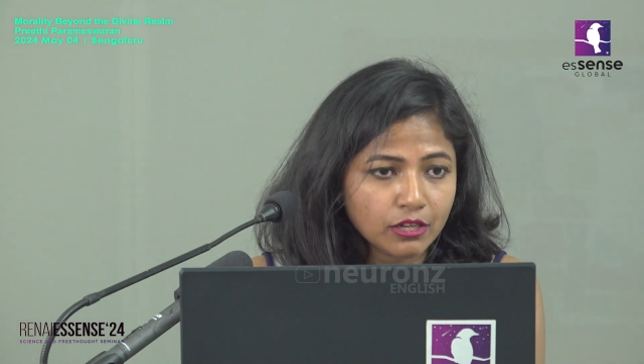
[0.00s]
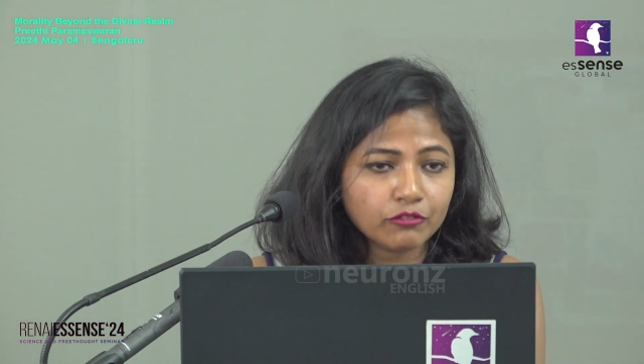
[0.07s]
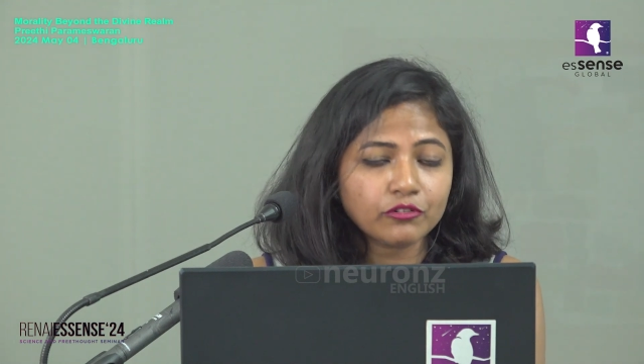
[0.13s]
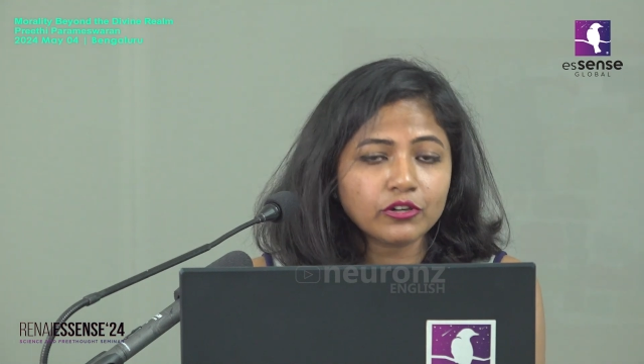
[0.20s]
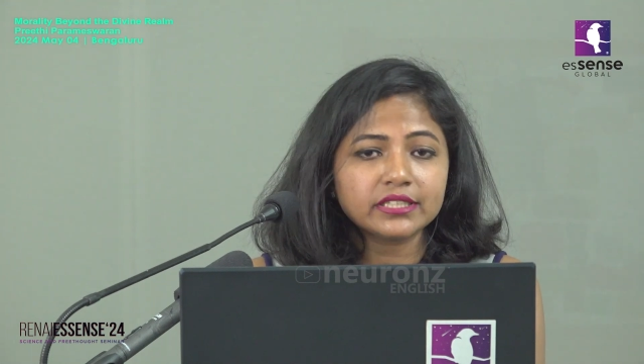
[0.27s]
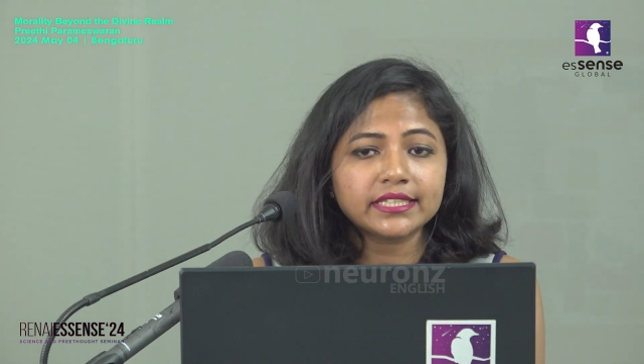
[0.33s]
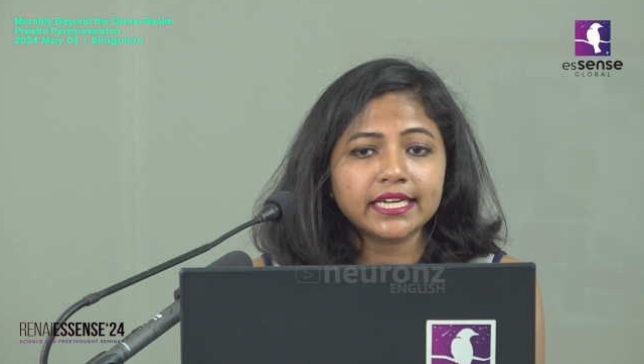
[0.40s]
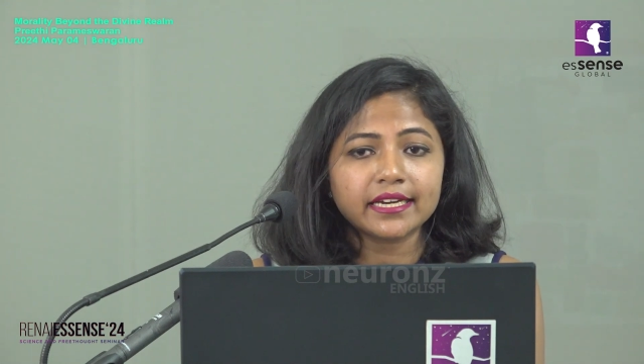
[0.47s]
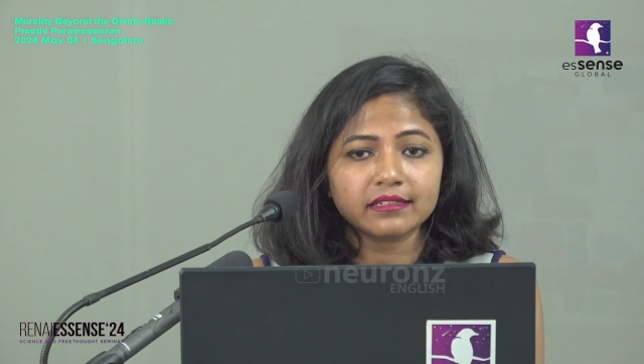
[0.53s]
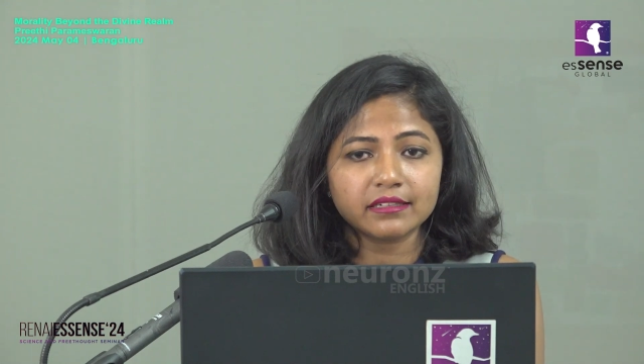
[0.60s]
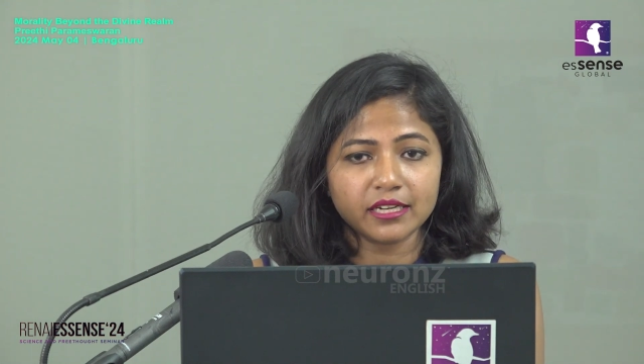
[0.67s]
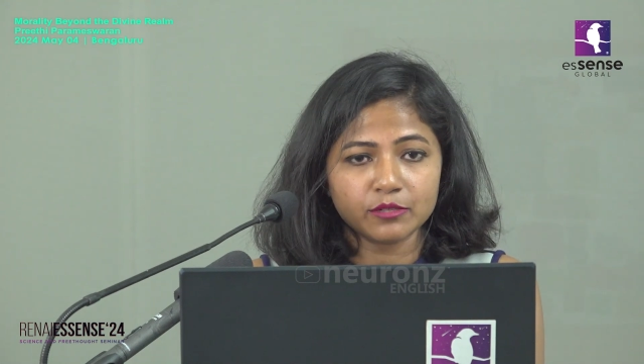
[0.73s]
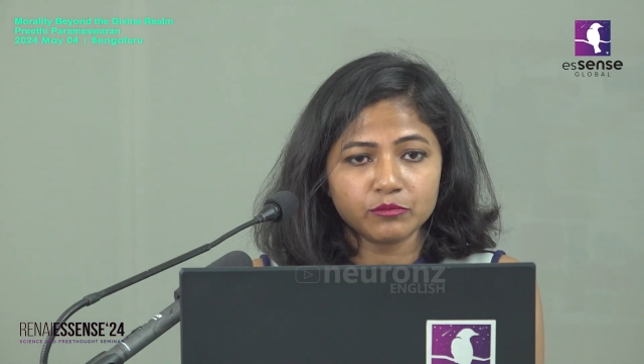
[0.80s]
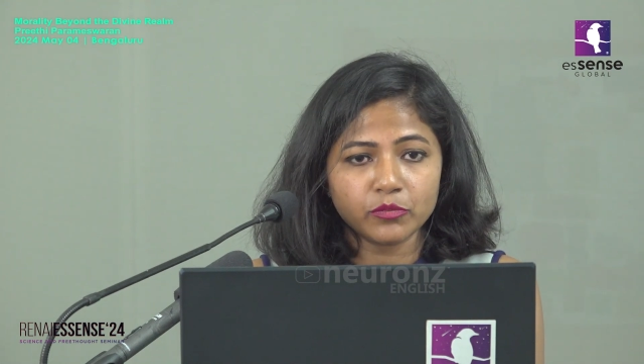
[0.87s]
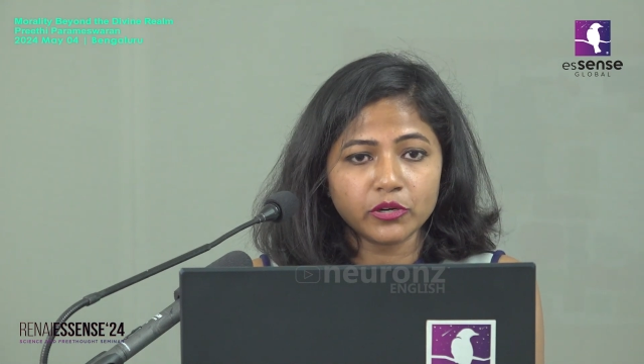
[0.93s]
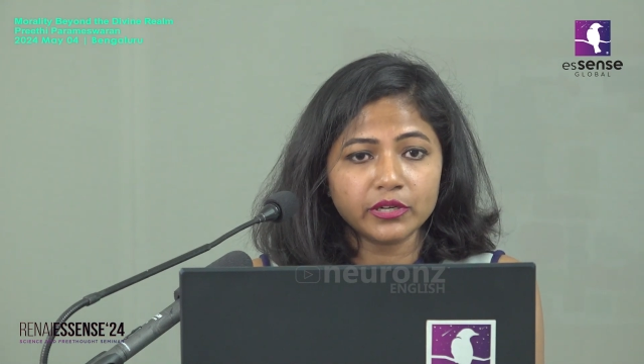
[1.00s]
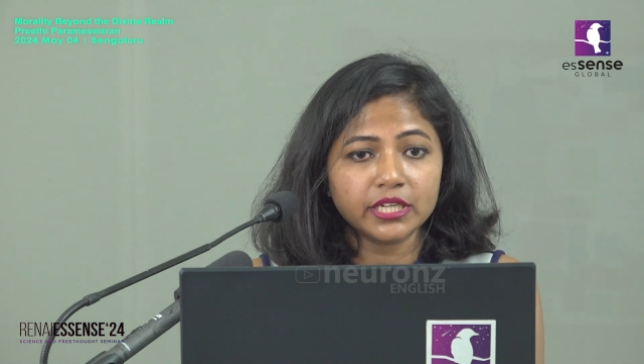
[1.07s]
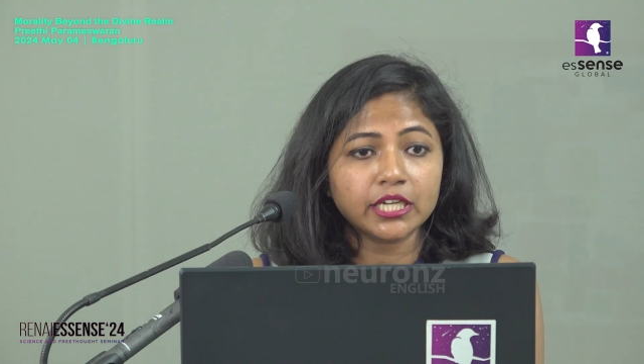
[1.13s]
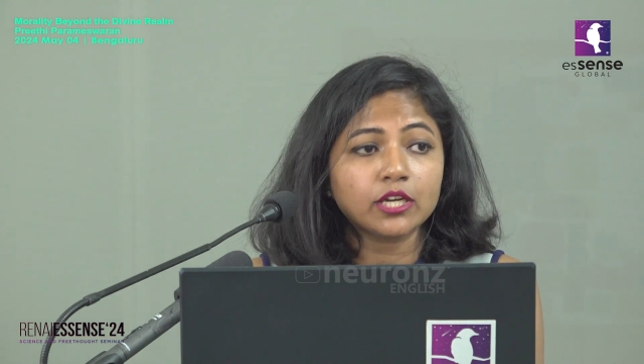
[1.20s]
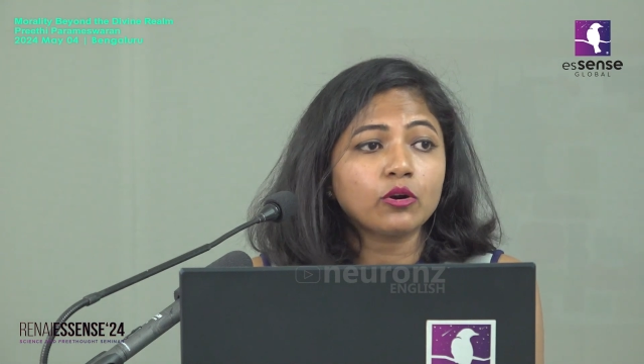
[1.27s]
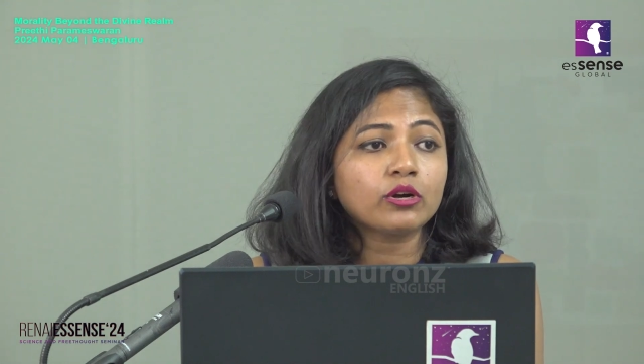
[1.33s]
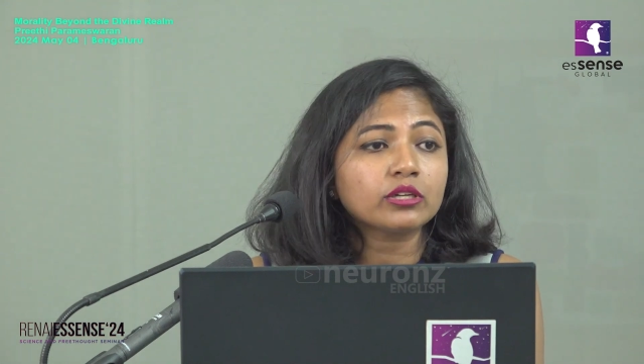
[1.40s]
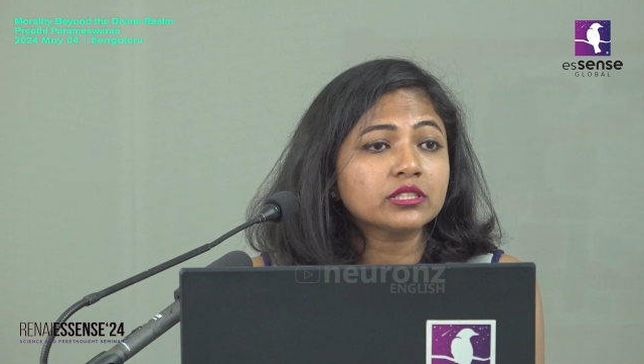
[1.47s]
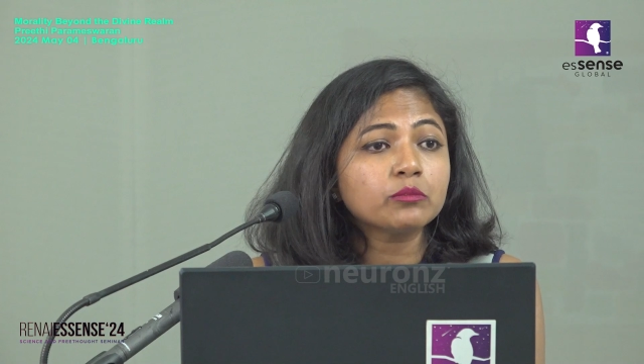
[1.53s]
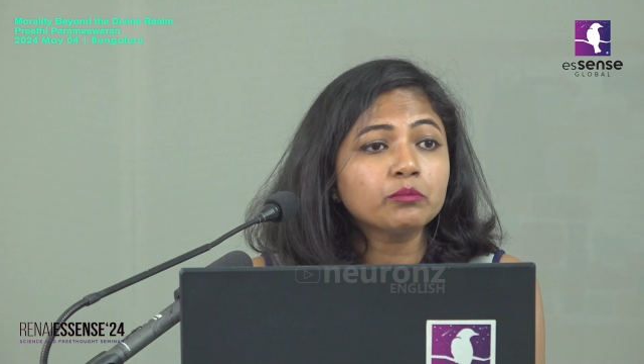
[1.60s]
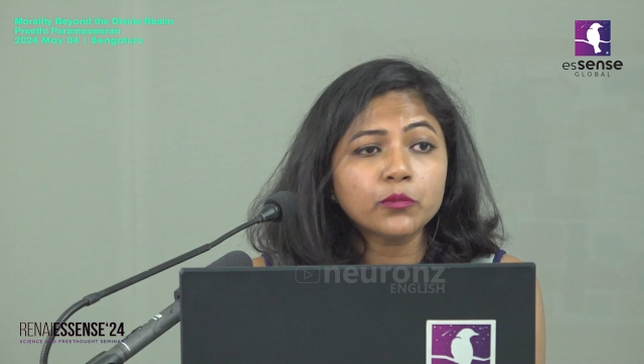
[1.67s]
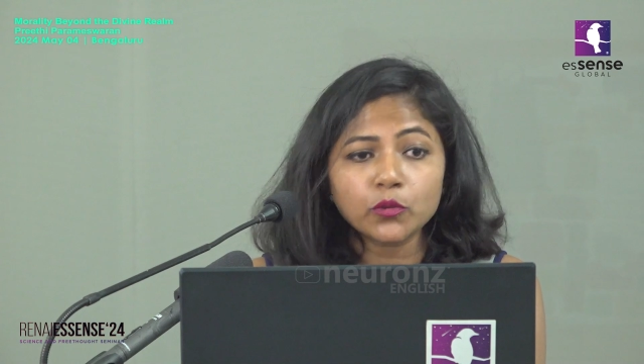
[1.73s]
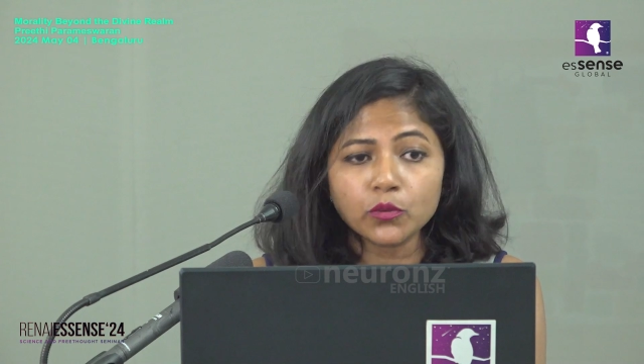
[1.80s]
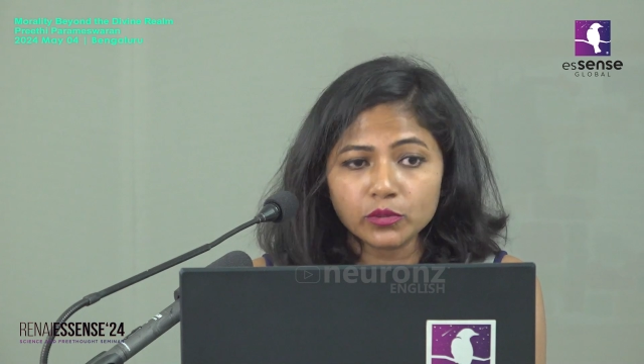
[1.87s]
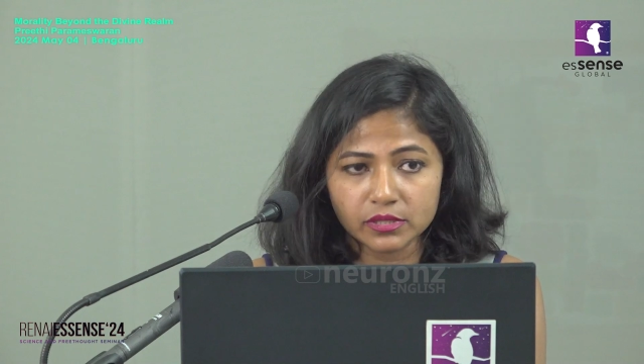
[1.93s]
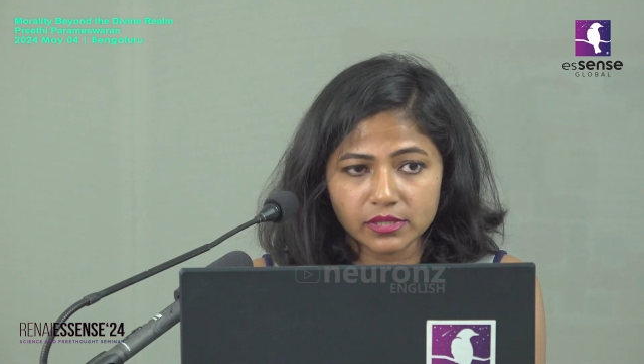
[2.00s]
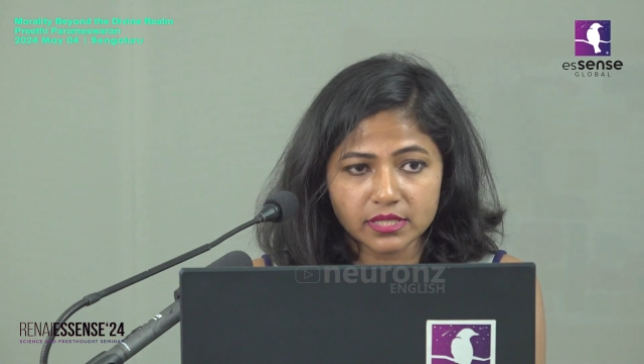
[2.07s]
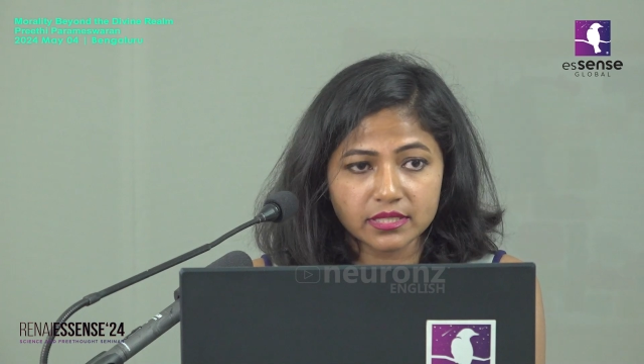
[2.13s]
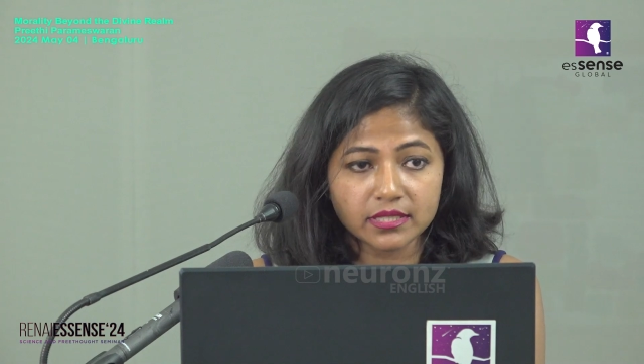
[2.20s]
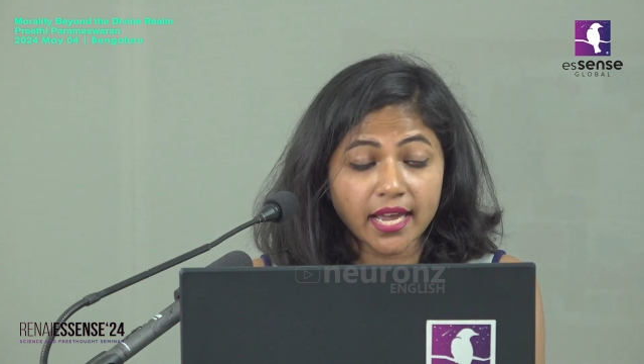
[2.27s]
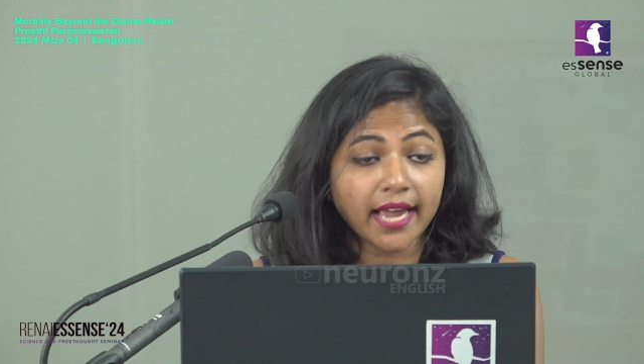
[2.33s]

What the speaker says: for that dead body or the bones.